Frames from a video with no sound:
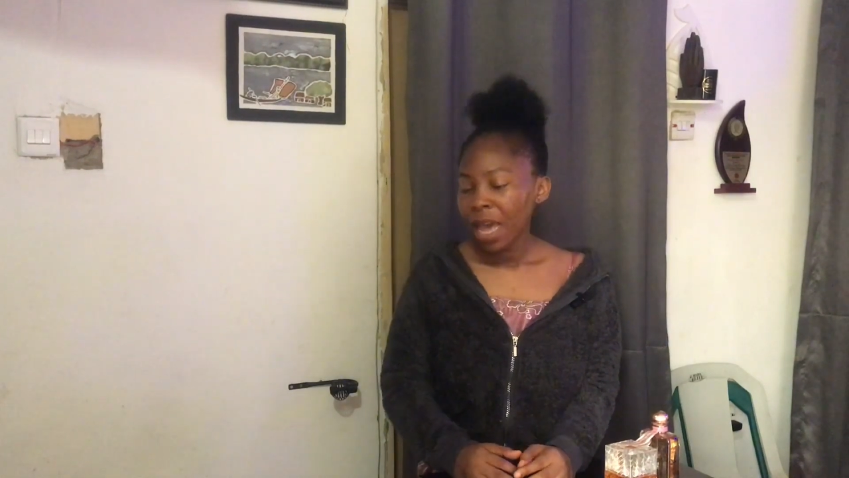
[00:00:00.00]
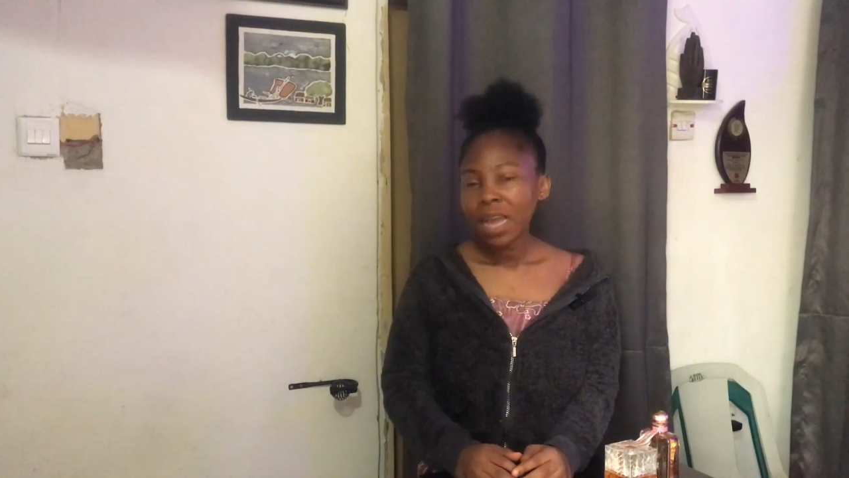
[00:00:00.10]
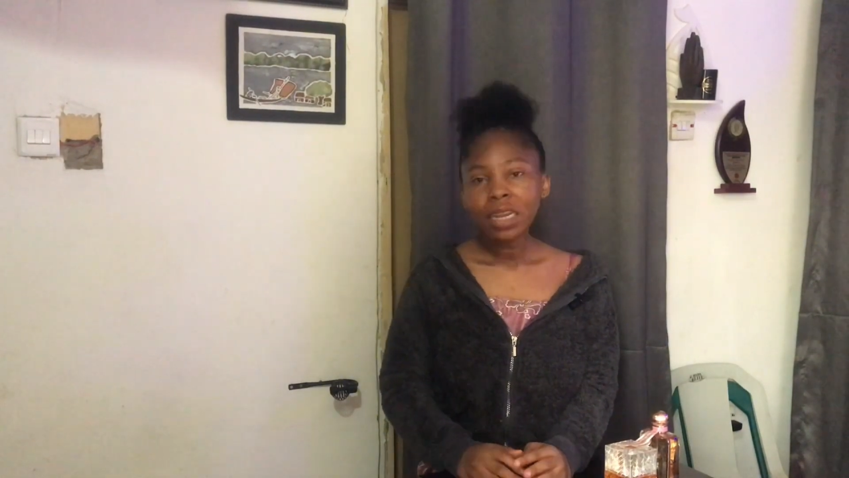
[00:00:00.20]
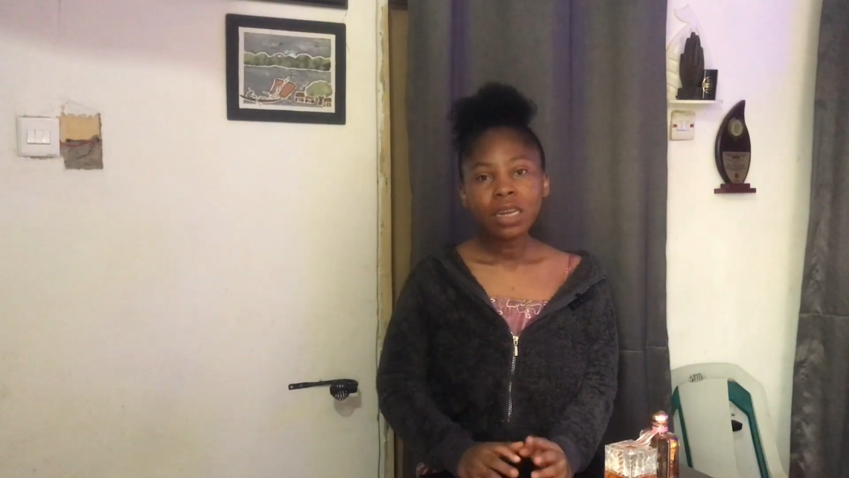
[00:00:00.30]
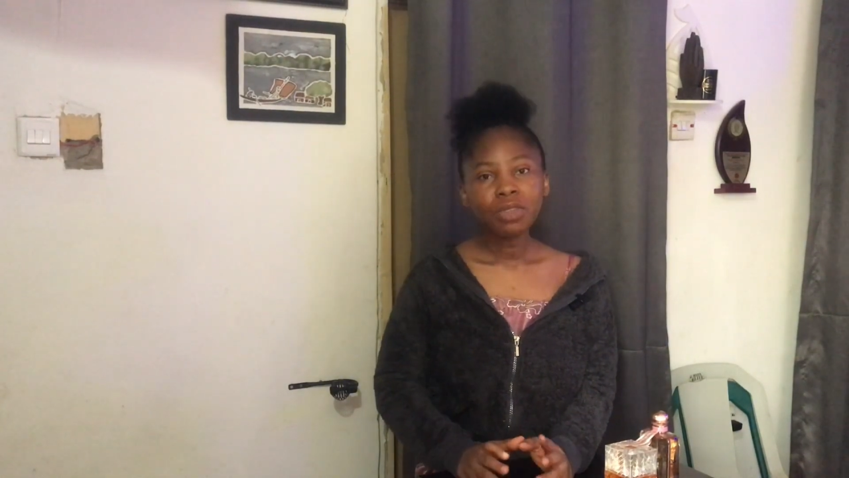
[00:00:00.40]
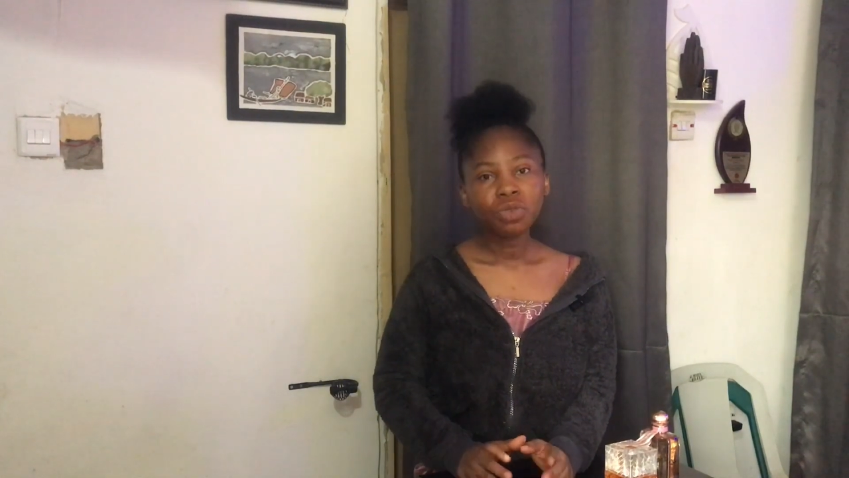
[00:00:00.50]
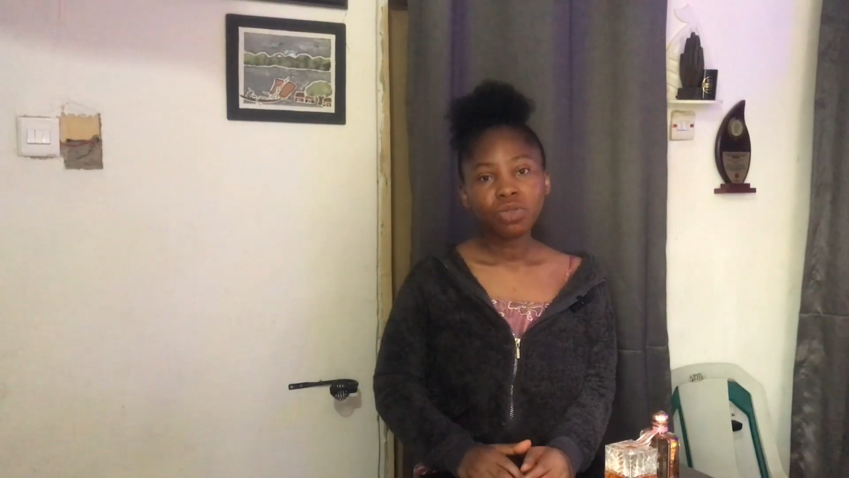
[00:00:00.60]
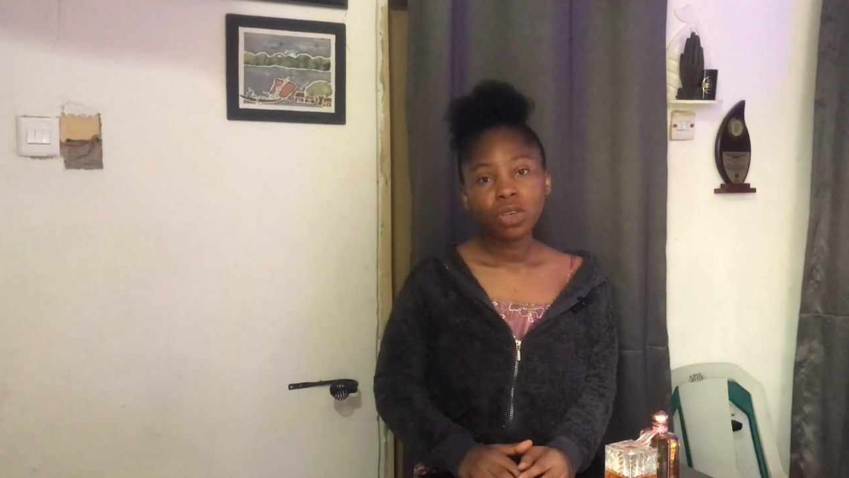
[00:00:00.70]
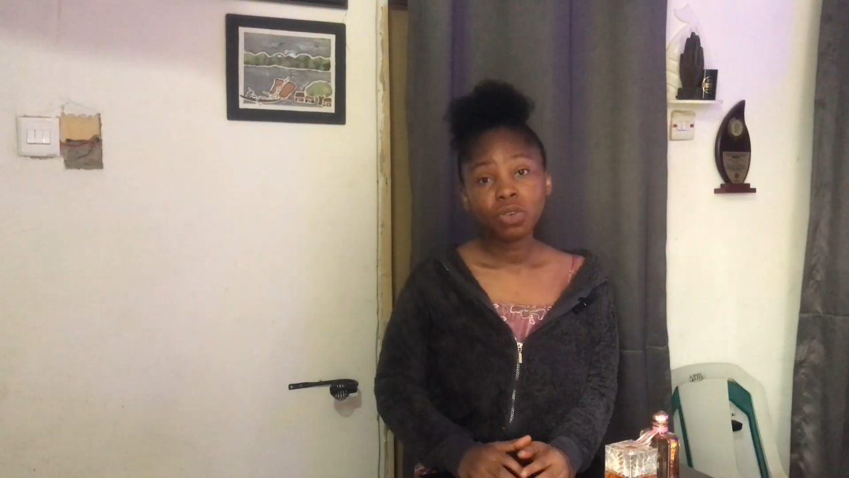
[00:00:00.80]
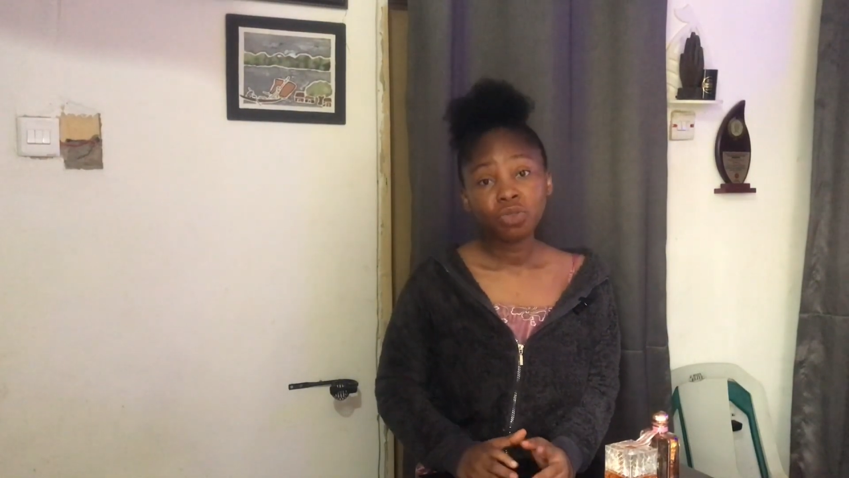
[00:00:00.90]
Any little
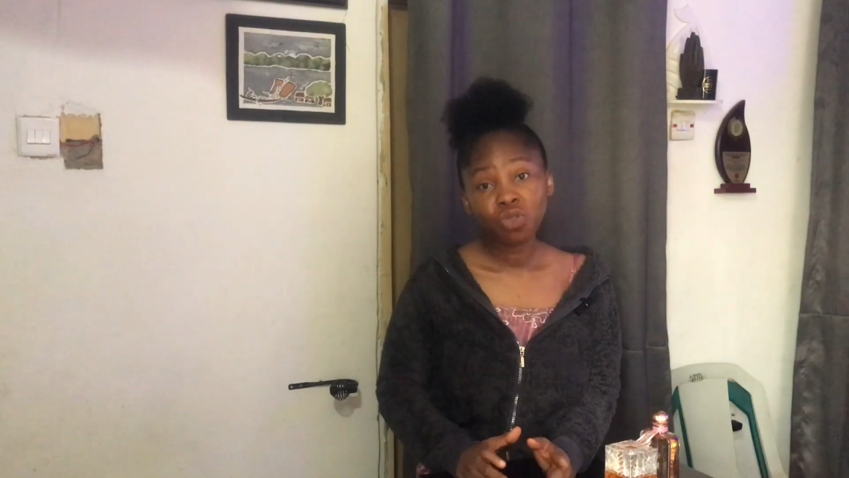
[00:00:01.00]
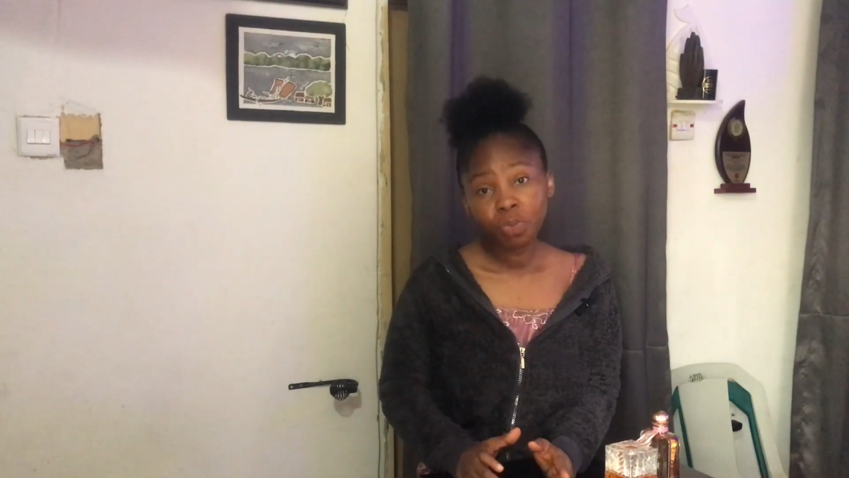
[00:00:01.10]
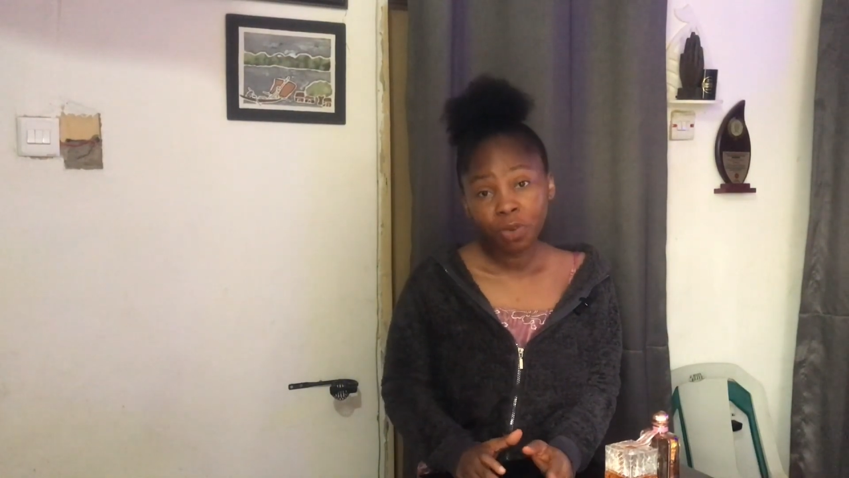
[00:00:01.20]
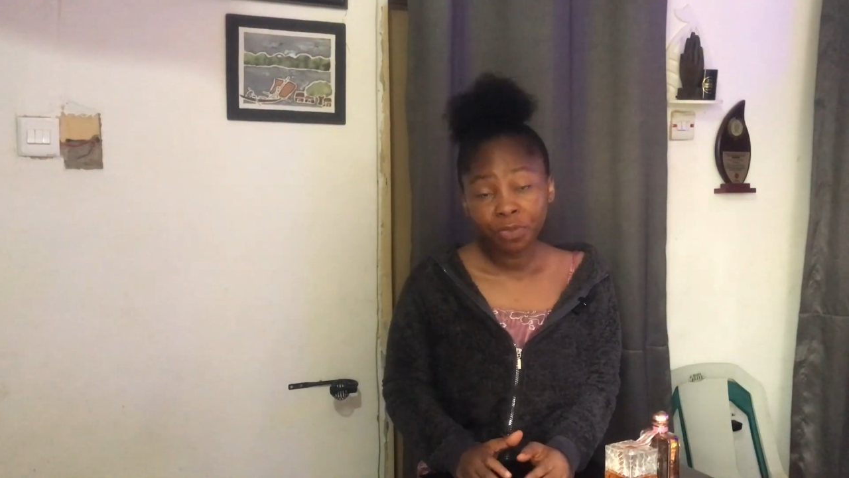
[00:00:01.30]
thing you trip up.